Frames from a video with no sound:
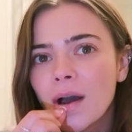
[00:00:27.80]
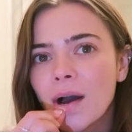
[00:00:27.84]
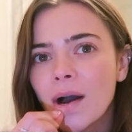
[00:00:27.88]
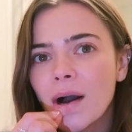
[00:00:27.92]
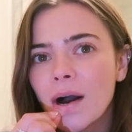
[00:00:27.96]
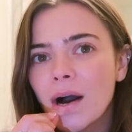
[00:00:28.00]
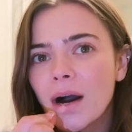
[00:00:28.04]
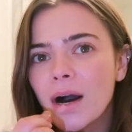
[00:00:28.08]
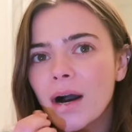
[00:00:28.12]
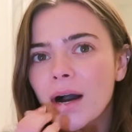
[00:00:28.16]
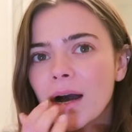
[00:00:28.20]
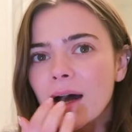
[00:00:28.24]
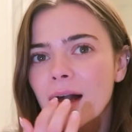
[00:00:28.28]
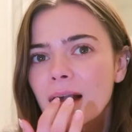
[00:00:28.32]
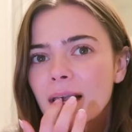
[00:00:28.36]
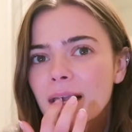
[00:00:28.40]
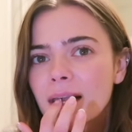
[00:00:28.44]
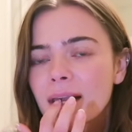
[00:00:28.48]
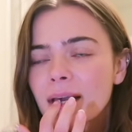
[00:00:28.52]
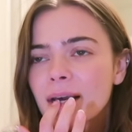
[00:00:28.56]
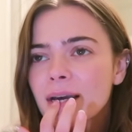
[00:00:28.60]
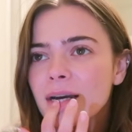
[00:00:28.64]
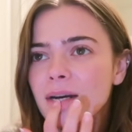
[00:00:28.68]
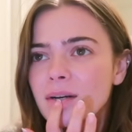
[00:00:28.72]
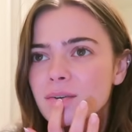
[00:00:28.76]

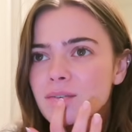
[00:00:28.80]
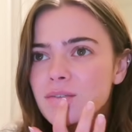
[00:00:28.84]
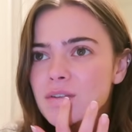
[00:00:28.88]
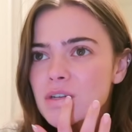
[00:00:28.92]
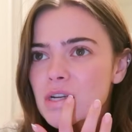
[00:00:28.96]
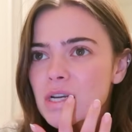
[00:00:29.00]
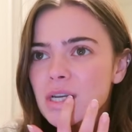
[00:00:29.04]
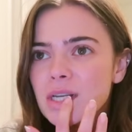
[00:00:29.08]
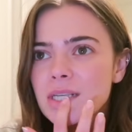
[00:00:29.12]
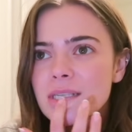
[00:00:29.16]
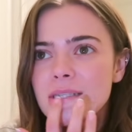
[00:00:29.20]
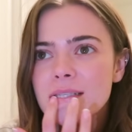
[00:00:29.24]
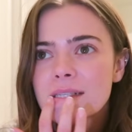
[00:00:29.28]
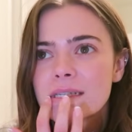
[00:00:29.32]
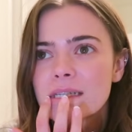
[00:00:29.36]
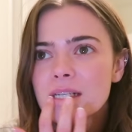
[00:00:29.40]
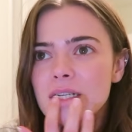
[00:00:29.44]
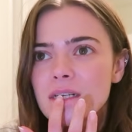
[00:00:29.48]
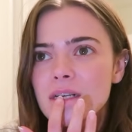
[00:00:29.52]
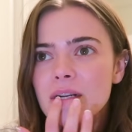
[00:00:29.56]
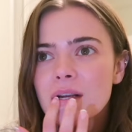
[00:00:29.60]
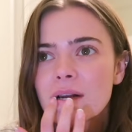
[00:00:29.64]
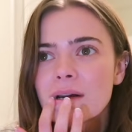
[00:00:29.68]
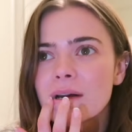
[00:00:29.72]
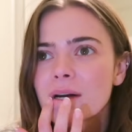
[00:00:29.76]
I have
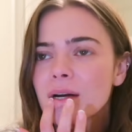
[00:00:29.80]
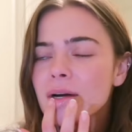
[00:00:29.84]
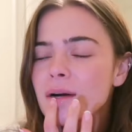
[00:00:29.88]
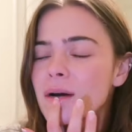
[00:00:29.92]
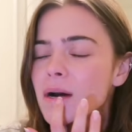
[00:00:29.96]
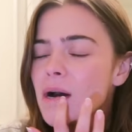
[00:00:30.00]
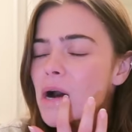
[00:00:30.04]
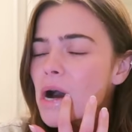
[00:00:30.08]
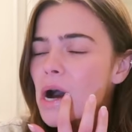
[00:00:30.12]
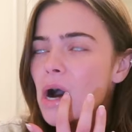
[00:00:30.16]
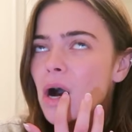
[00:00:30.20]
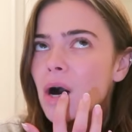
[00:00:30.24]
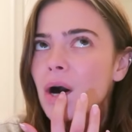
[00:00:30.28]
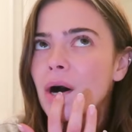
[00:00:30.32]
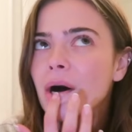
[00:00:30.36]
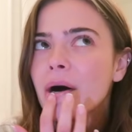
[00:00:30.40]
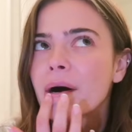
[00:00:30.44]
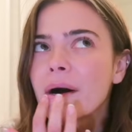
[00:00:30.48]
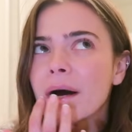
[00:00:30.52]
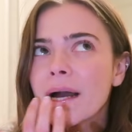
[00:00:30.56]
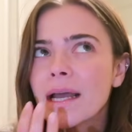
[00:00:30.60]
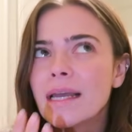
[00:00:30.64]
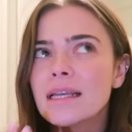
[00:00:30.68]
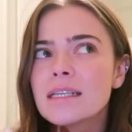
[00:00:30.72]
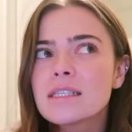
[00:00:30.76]
just,
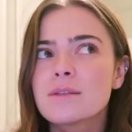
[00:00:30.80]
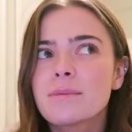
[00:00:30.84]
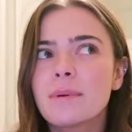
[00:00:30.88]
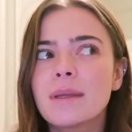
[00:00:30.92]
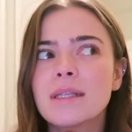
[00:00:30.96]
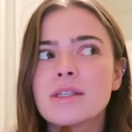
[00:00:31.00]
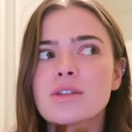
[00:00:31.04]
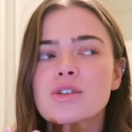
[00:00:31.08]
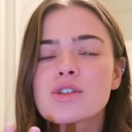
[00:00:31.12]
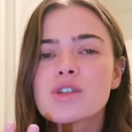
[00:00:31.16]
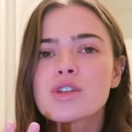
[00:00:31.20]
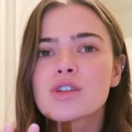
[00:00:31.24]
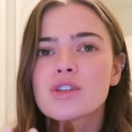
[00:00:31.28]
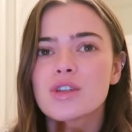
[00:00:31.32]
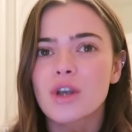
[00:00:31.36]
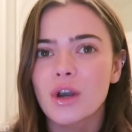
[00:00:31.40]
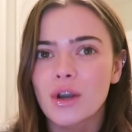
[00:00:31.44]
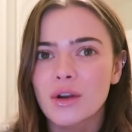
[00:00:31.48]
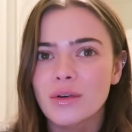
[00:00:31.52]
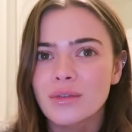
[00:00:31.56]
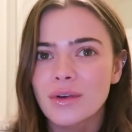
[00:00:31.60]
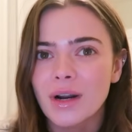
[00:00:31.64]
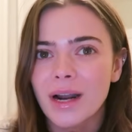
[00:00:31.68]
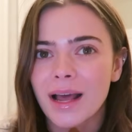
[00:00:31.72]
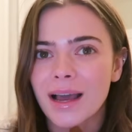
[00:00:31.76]
it's been so
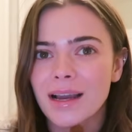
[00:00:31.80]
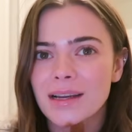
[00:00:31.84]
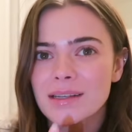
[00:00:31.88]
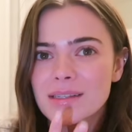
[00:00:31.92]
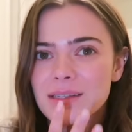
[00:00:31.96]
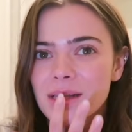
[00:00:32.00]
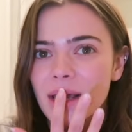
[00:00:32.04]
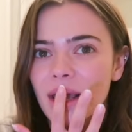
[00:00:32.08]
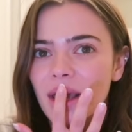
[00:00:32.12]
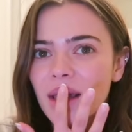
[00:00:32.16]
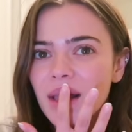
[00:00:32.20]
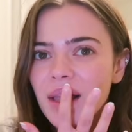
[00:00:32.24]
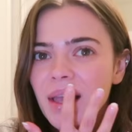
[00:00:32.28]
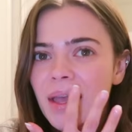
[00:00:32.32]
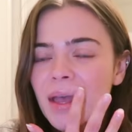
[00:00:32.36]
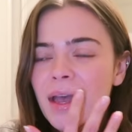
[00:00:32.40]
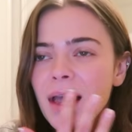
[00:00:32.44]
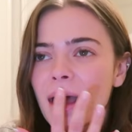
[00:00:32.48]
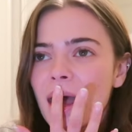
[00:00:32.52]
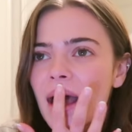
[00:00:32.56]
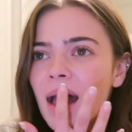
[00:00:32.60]
relaxing,